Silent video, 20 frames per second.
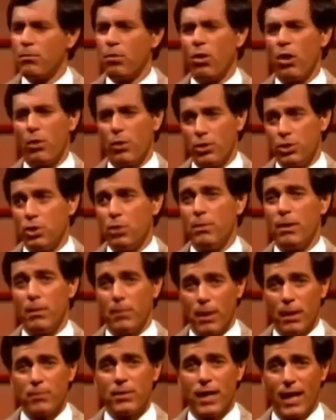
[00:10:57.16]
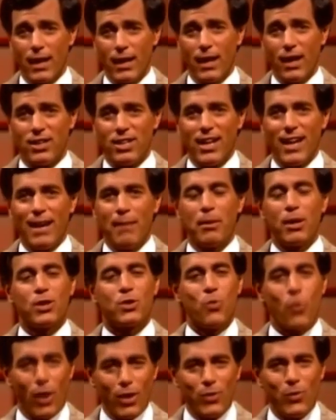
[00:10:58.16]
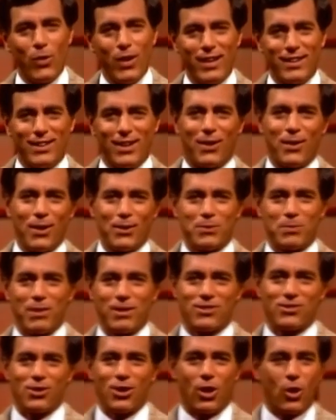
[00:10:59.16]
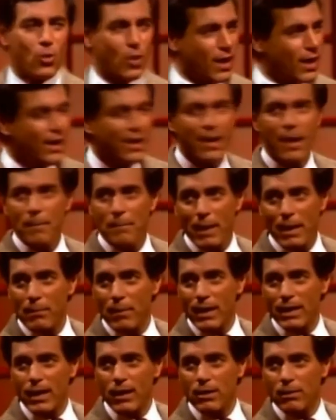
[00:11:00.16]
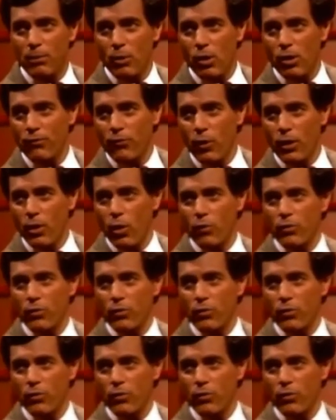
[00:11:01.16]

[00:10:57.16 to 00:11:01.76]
Boy, would you be bummed out, I'll tell you. But it's one week to Christmas, so uh, big money on the board for you.